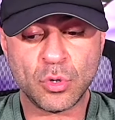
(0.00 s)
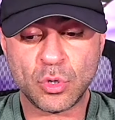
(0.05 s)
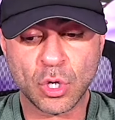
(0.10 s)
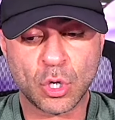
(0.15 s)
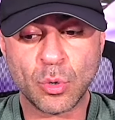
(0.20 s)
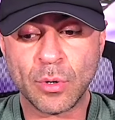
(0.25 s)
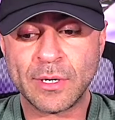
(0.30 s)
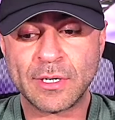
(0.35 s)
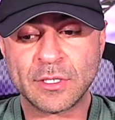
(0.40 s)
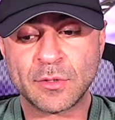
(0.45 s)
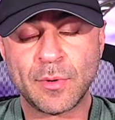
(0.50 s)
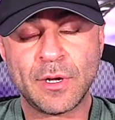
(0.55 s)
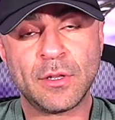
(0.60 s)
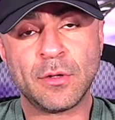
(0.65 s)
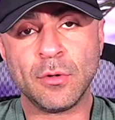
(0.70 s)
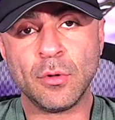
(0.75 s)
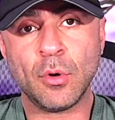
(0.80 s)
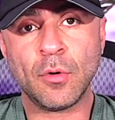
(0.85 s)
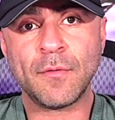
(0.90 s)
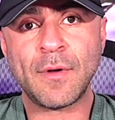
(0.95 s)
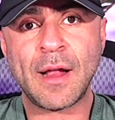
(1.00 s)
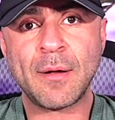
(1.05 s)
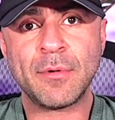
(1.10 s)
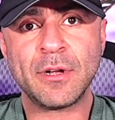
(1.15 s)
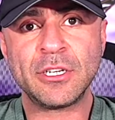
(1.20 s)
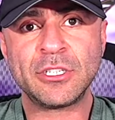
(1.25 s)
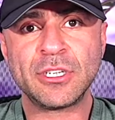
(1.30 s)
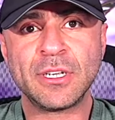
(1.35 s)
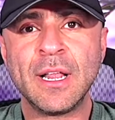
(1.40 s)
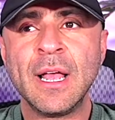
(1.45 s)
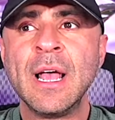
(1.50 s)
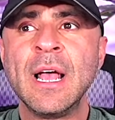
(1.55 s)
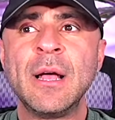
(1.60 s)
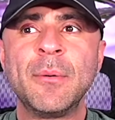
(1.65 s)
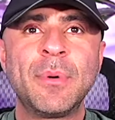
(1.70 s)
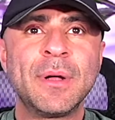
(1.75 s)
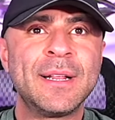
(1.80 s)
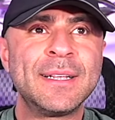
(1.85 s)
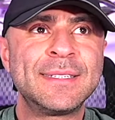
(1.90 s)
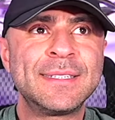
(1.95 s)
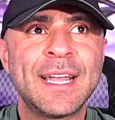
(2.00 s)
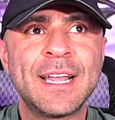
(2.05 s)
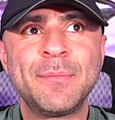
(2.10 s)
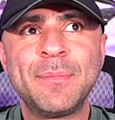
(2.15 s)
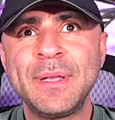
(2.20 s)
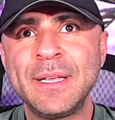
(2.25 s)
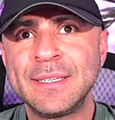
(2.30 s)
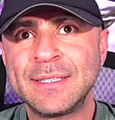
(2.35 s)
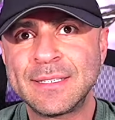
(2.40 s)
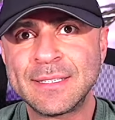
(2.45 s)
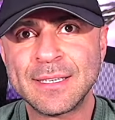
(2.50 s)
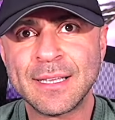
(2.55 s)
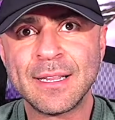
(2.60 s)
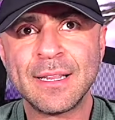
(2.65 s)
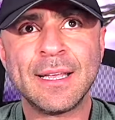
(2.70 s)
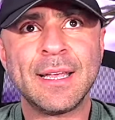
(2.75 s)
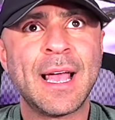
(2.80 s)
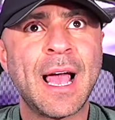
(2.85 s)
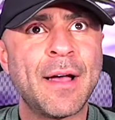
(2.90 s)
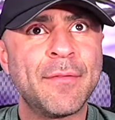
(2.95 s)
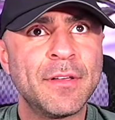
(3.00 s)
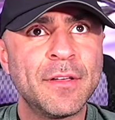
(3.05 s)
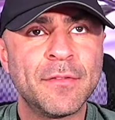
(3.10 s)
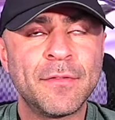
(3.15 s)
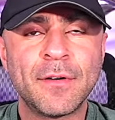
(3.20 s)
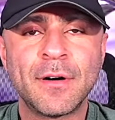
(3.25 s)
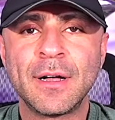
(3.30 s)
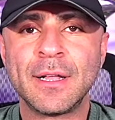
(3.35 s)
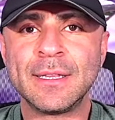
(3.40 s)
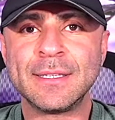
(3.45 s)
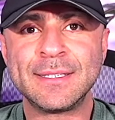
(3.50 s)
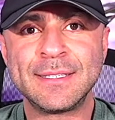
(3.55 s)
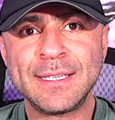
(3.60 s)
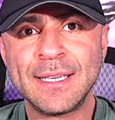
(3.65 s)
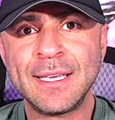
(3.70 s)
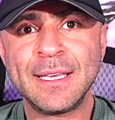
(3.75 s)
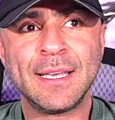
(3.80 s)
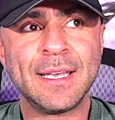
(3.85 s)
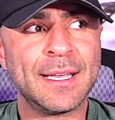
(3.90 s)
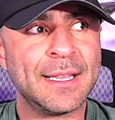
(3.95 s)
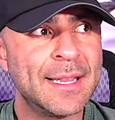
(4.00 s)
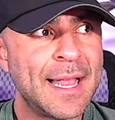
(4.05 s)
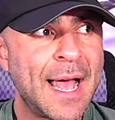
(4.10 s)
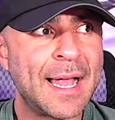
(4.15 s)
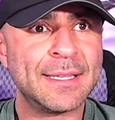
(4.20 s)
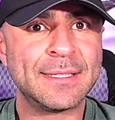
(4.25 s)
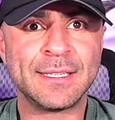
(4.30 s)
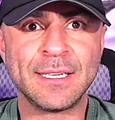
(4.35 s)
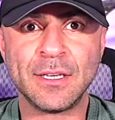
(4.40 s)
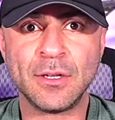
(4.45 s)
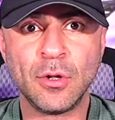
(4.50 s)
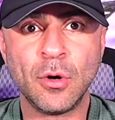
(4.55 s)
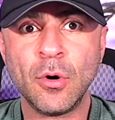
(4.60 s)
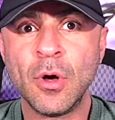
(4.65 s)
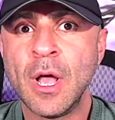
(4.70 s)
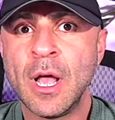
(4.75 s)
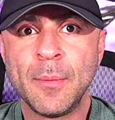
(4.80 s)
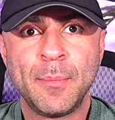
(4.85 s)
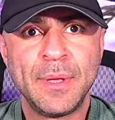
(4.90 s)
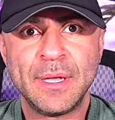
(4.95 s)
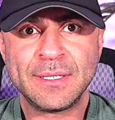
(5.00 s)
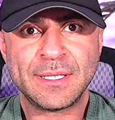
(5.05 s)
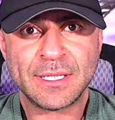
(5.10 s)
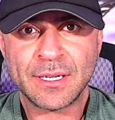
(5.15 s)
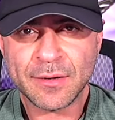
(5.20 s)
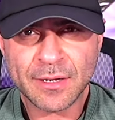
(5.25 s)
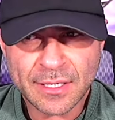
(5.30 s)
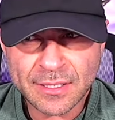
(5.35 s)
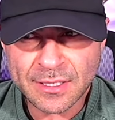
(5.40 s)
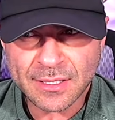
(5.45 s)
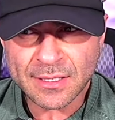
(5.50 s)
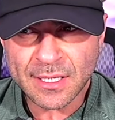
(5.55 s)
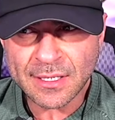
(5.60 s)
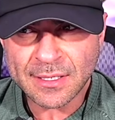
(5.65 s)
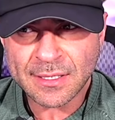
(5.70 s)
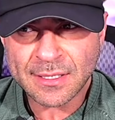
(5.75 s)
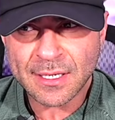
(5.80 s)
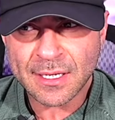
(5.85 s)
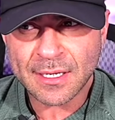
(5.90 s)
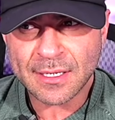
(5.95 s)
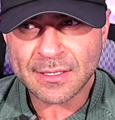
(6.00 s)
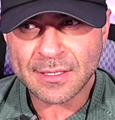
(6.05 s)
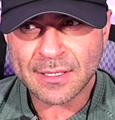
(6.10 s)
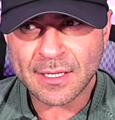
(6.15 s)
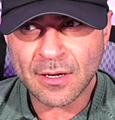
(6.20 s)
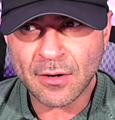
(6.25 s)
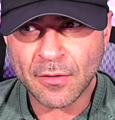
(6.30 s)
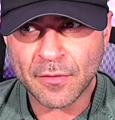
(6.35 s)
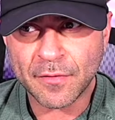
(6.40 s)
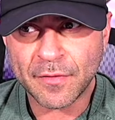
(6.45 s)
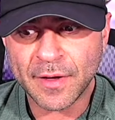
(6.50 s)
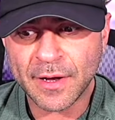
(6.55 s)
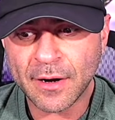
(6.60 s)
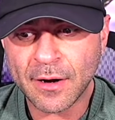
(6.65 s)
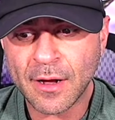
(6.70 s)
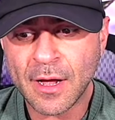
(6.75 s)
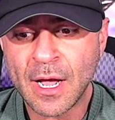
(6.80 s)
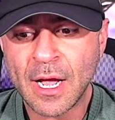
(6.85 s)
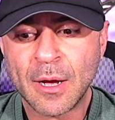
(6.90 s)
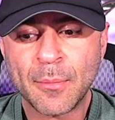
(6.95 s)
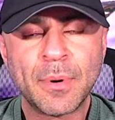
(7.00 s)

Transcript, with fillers: the quickest way to low vibration. But instead, being silly, having fun, singing, dancing. You know, being serious is like sitting still in fear.